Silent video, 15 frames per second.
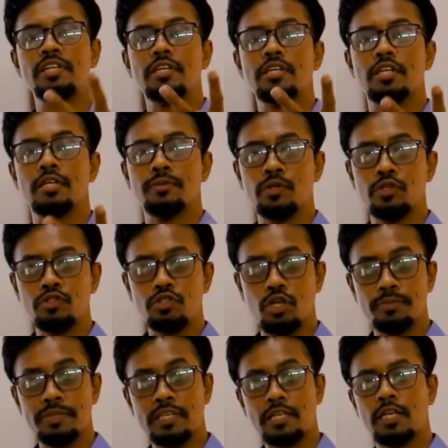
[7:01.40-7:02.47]
carbons
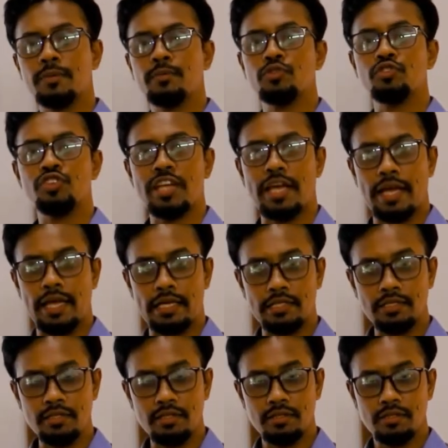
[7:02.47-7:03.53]
of the carbon
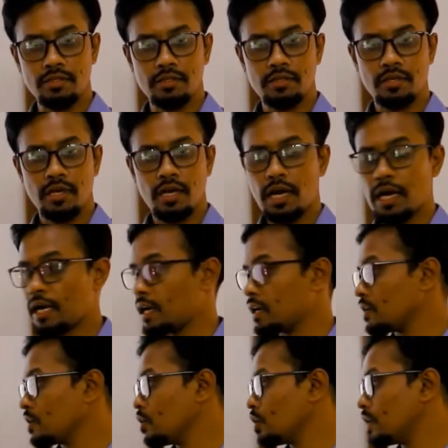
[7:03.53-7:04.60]
chain
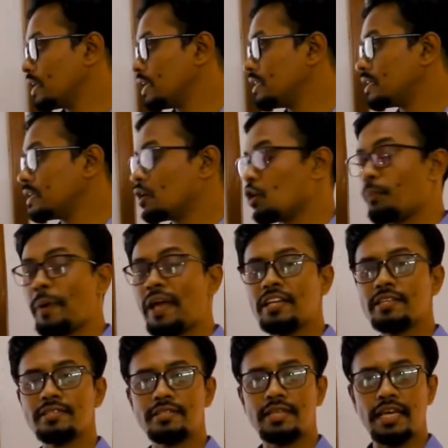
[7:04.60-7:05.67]
are in
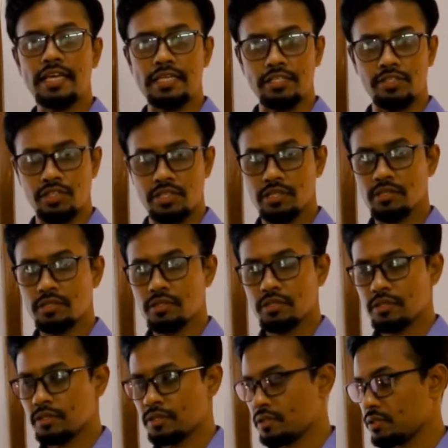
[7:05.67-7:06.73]
open state.
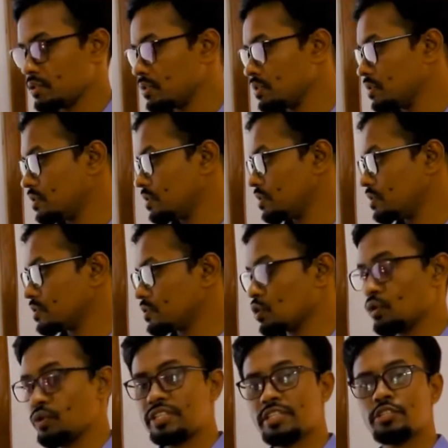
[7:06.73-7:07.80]

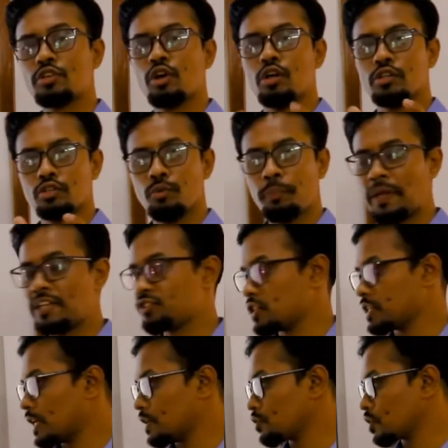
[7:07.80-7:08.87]
So it is called open
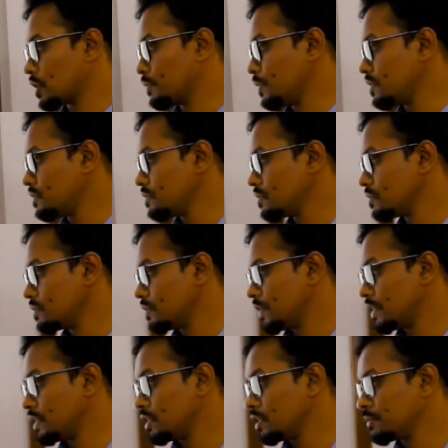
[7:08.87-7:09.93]
chain hydrocarbon.
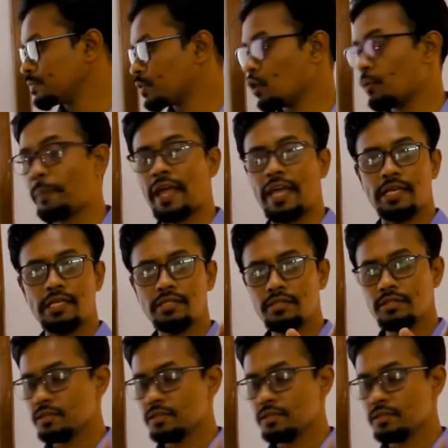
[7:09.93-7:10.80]
Here propane,